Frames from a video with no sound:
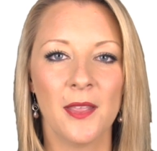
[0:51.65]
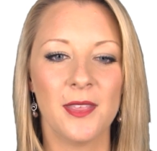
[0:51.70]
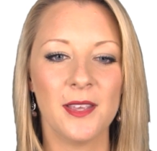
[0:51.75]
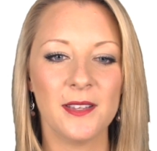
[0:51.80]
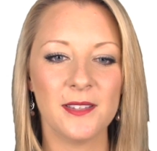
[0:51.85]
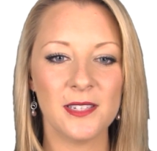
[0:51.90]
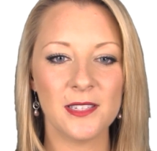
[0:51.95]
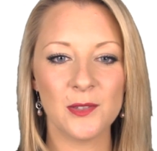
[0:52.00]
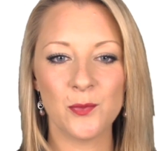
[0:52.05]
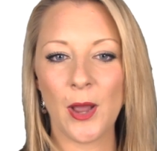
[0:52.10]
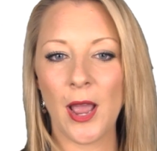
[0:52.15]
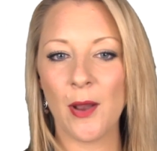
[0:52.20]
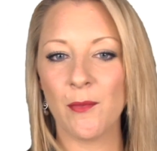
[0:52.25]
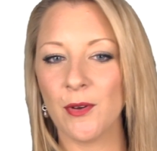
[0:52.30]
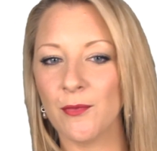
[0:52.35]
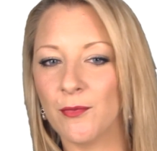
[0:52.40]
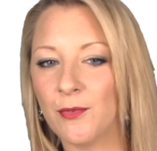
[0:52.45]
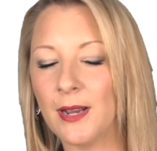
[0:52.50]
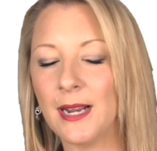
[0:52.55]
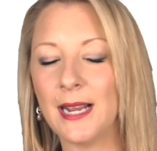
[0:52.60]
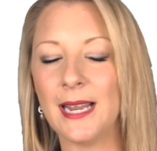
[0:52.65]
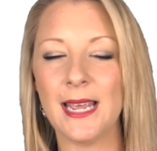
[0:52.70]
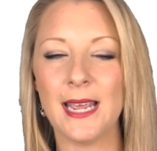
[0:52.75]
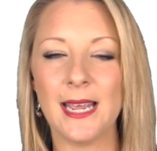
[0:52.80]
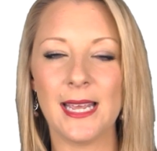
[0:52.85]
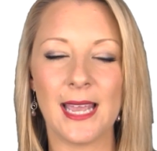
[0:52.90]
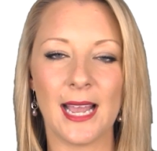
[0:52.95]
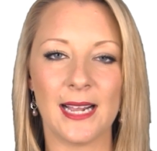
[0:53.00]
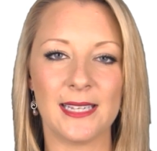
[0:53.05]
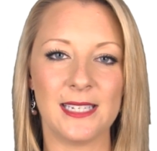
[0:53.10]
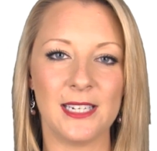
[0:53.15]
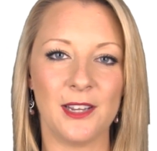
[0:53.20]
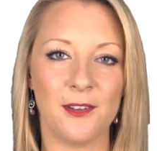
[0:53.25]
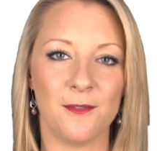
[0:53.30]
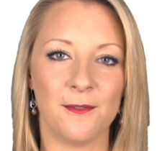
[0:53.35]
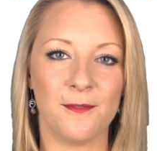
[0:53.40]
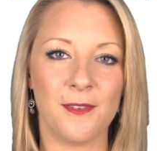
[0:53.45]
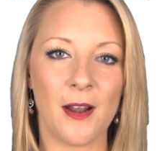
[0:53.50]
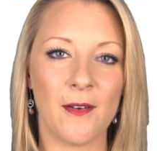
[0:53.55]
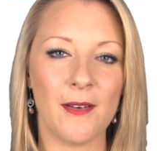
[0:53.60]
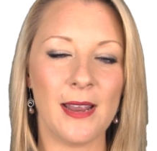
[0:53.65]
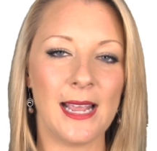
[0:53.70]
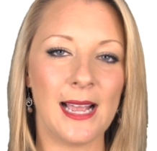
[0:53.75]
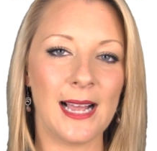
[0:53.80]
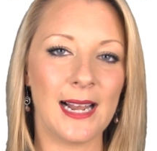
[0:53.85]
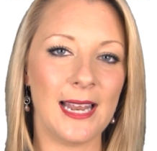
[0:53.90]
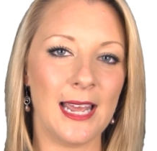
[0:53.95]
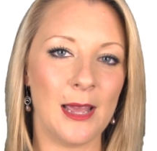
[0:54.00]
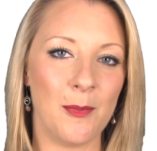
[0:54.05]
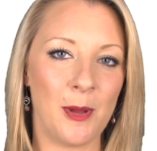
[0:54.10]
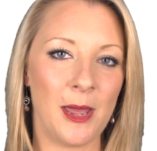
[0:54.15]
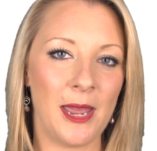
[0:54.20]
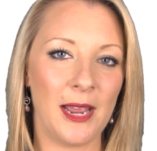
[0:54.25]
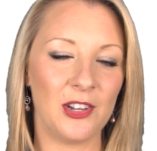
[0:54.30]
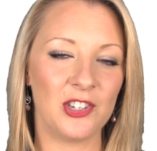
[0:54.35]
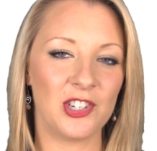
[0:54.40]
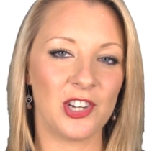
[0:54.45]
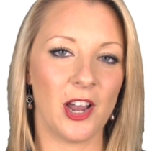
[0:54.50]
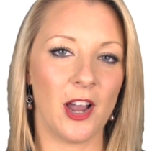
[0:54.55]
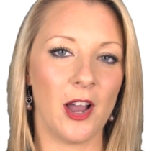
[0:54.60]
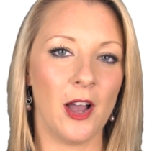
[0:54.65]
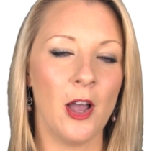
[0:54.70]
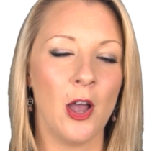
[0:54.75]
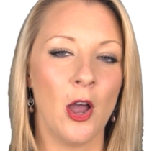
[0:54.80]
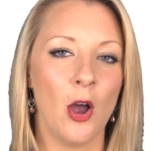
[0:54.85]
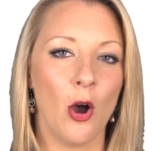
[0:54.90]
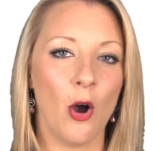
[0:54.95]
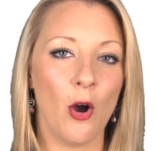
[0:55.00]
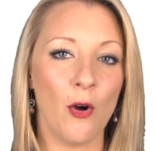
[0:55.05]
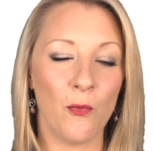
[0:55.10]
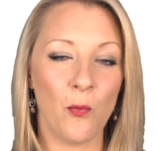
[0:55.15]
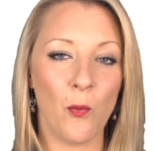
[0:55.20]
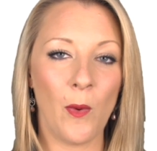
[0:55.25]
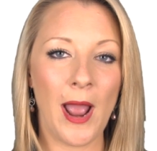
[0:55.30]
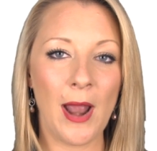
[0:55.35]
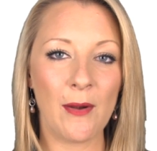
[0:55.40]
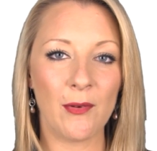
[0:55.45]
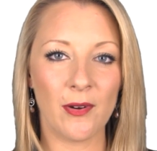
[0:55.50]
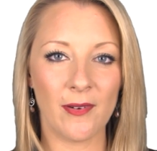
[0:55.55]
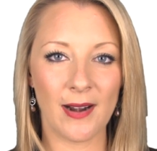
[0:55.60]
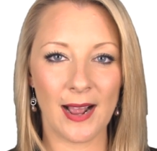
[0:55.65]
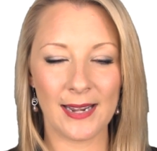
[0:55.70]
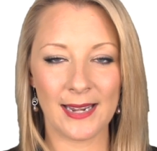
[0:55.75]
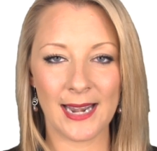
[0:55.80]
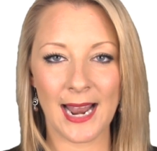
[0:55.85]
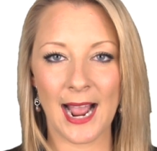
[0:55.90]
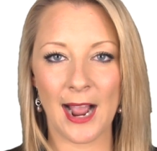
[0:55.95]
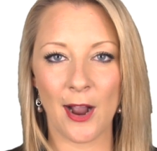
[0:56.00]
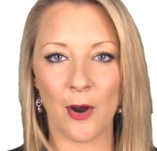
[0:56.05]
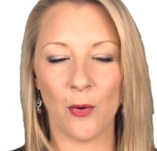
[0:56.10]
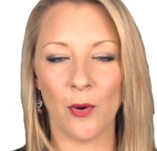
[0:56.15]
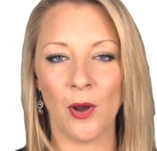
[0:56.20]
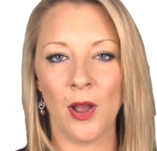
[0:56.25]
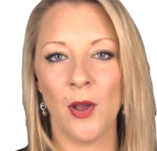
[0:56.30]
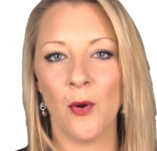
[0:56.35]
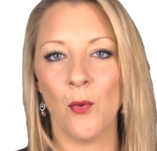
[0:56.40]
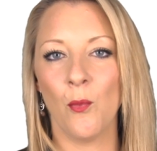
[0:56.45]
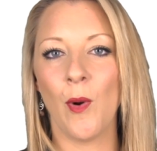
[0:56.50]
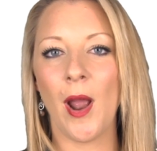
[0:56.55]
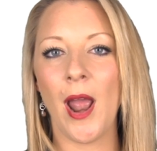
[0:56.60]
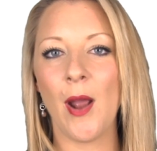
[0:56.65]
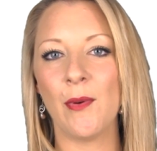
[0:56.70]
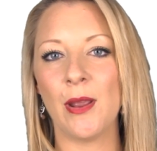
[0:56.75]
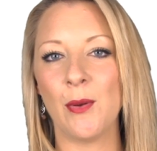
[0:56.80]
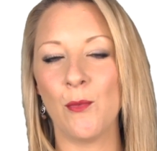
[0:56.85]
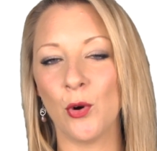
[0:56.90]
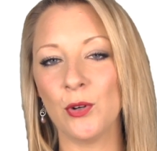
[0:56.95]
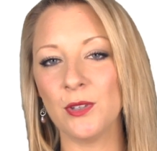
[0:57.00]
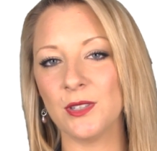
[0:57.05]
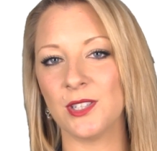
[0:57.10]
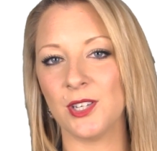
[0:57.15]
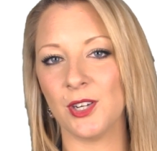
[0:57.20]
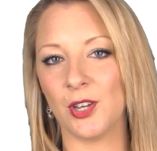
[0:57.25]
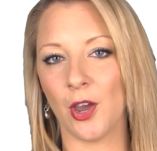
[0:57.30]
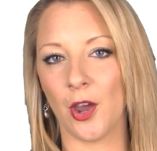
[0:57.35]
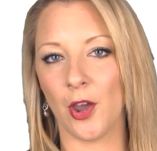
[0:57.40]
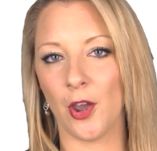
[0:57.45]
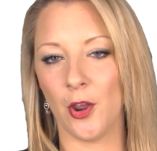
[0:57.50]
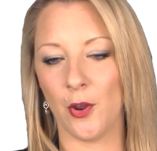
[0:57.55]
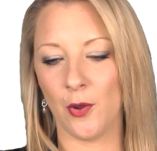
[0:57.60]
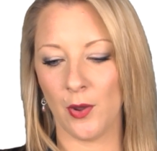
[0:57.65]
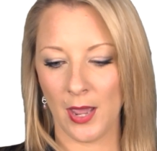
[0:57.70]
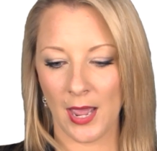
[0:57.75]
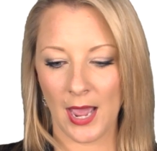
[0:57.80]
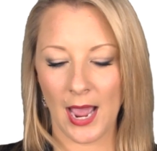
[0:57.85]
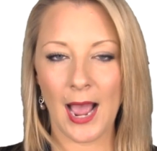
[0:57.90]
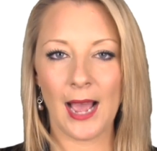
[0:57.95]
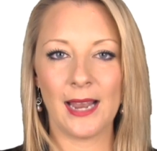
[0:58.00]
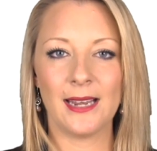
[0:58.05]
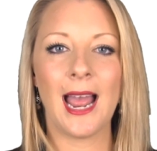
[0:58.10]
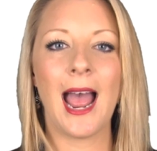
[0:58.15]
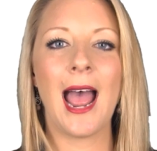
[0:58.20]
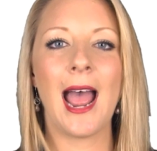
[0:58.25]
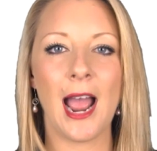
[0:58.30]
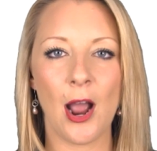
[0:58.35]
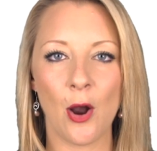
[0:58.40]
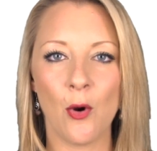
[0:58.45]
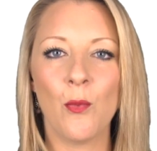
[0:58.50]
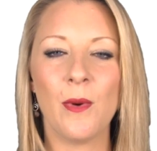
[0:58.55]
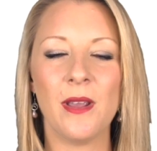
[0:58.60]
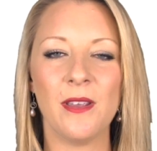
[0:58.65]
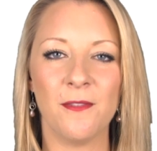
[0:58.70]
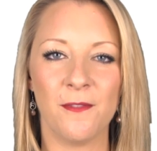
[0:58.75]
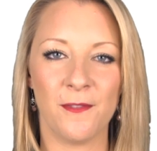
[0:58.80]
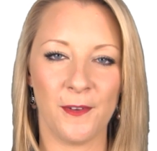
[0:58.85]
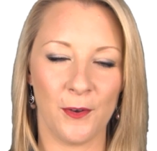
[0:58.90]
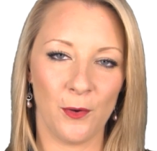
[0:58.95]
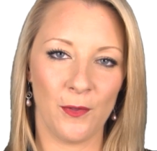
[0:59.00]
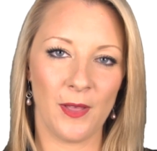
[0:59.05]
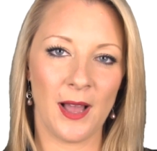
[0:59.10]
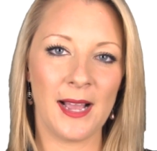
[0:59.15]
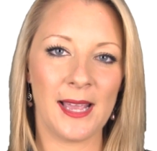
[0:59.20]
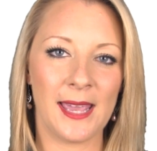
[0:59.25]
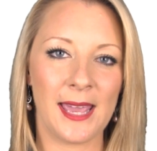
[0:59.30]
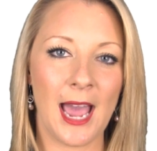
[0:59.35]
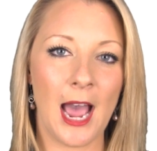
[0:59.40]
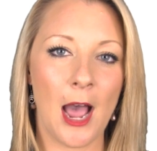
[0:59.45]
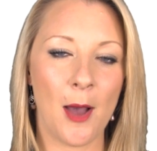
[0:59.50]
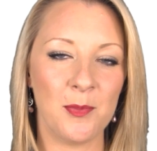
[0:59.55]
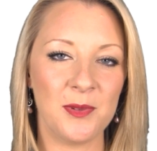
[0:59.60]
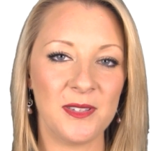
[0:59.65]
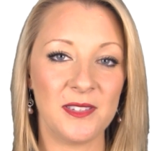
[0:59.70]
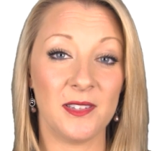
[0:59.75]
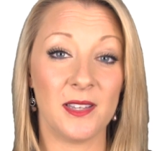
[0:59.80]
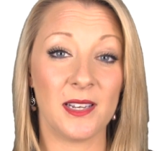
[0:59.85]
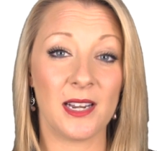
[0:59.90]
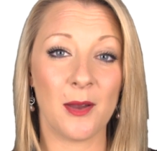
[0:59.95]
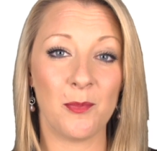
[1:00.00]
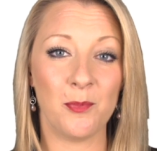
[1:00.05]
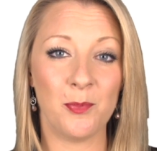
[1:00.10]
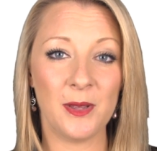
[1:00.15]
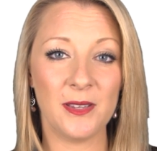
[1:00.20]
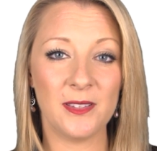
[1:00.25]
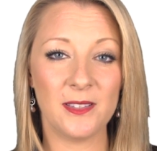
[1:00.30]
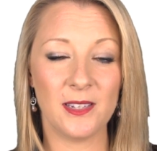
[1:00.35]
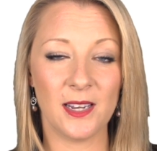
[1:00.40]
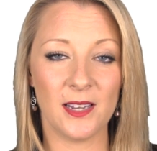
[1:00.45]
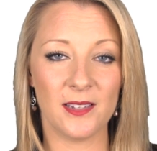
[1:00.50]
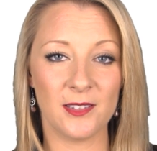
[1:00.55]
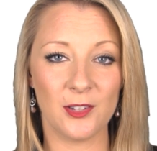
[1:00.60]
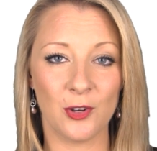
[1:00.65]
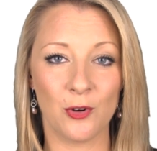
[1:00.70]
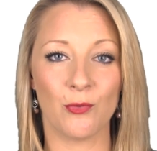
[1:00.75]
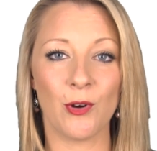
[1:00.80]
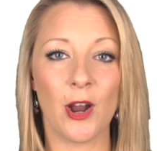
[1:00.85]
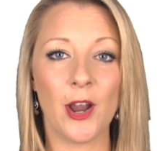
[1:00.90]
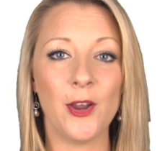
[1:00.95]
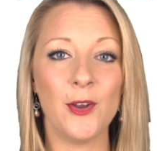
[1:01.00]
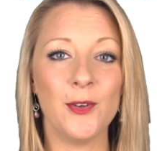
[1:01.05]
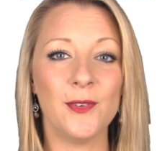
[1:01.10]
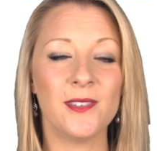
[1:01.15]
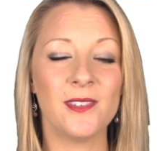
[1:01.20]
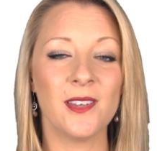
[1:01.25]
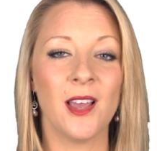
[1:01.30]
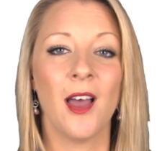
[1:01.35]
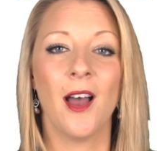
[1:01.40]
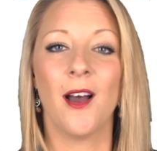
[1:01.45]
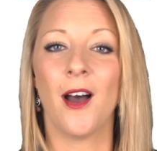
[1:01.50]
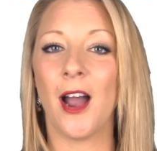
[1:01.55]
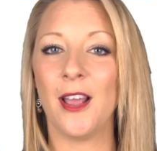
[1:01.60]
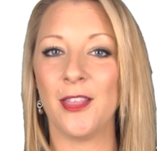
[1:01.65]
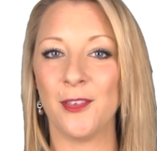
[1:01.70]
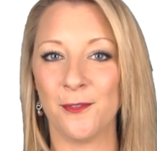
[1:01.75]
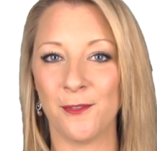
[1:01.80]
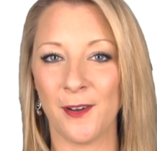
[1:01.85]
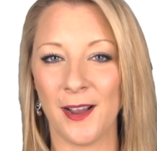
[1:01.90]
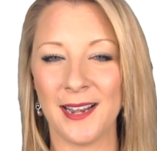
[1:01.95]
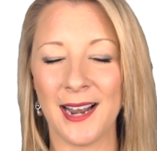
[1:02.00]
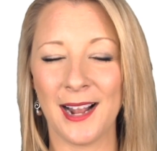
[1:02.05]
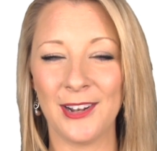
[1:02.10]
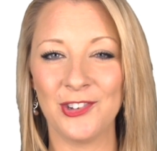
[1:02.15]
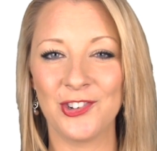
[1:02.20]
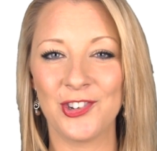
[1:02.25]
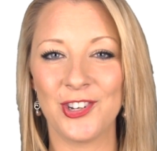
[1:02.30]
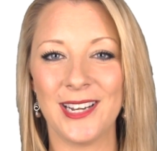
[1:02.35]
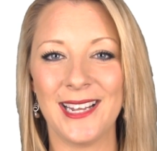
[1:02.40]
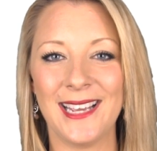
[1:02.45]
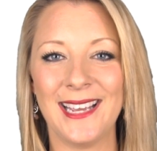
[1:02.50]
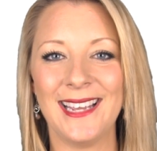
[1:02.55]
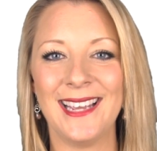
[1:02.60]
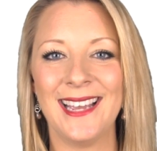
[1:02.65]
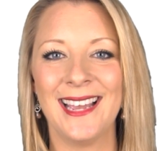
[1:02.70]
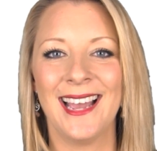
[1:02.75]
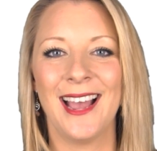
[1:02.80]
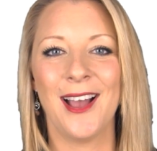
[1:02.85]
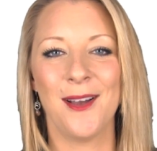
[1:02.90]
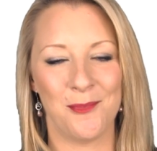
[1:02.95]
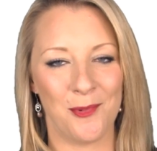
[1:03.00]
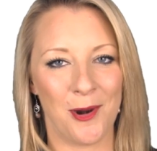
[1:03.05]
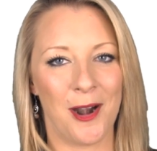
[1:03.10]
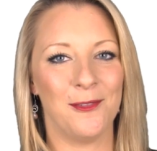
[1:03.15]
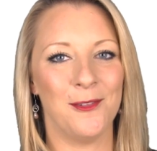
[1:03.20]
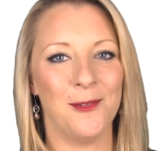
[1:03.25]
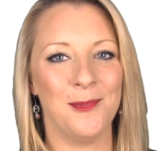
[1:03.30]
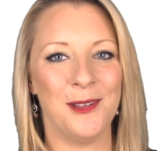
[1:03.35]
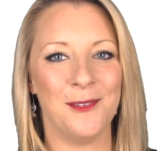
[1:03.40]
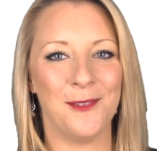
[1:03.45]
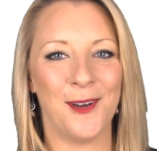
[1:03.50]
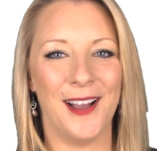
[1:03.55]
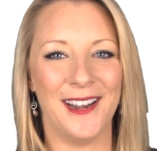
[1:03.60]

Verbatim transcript: This is where we're really getting a very clear picture of where we're at now, where we want to go, and how we fill that gap so that our business grows either financially, preferably